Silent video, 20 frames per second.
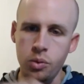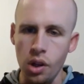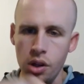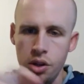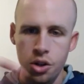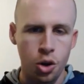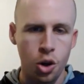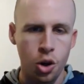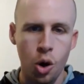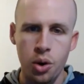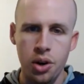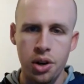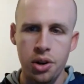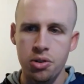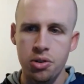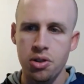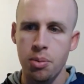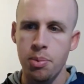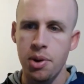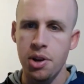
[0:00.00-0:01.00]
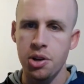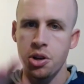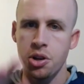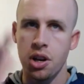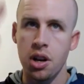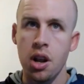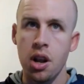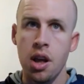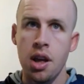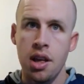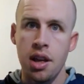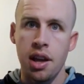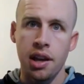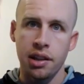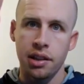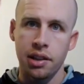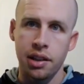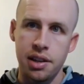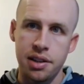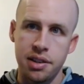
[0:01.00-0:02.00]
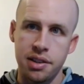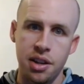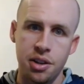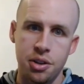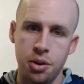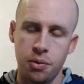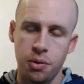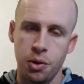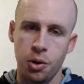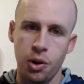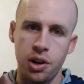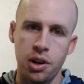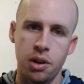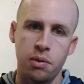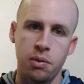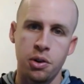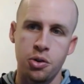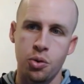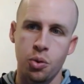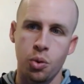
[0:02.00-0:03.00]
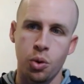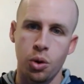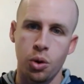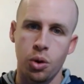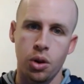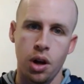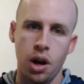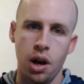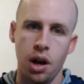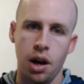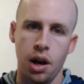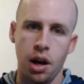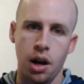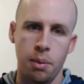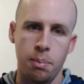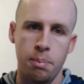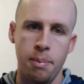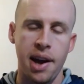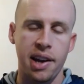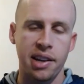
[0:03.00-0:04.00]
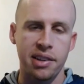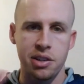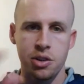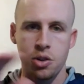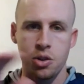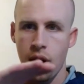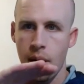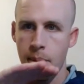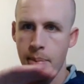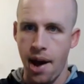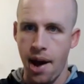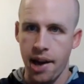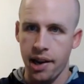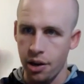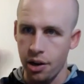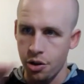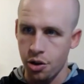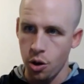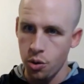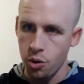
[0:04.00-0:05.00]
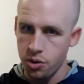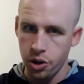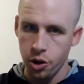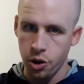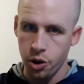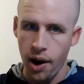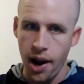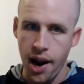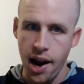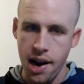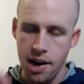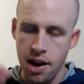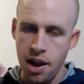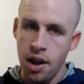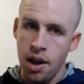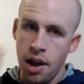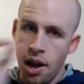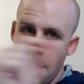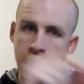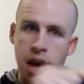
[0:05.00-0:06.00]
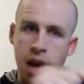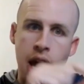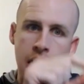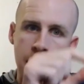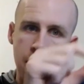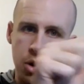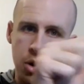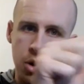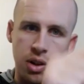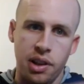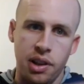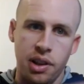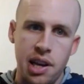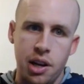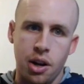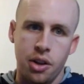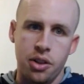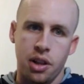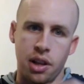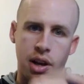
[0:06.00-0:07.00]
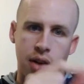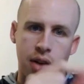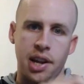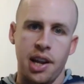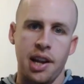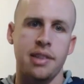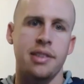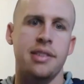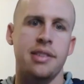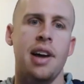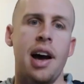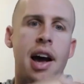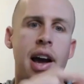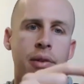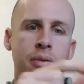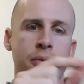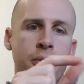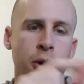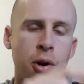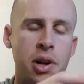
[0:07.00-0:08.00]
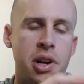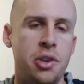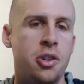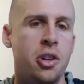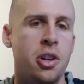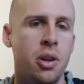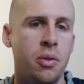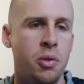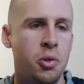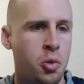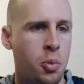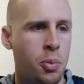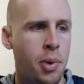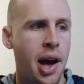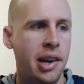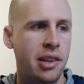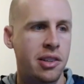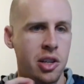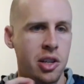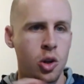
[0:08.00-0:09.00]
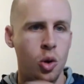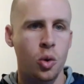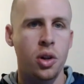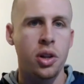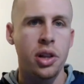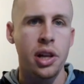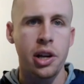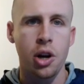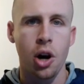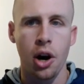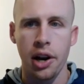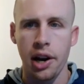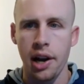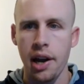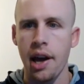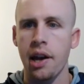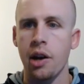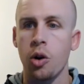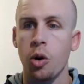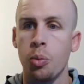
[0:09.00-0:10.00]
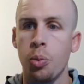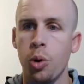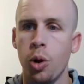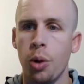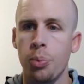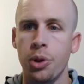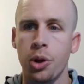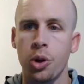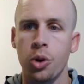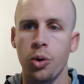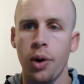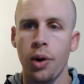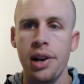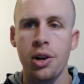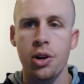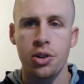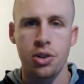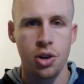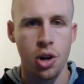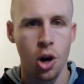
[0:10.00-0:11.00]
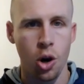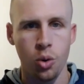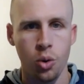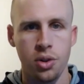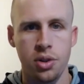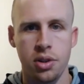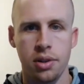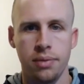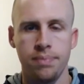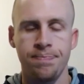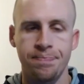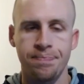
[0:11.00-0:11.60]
you go into your submission, it lists each of your individual magazines you got back, it shows the grade, and there's a link on the left-hand side for each individual magazine. You click on it, and it'll pull up the grader's notes.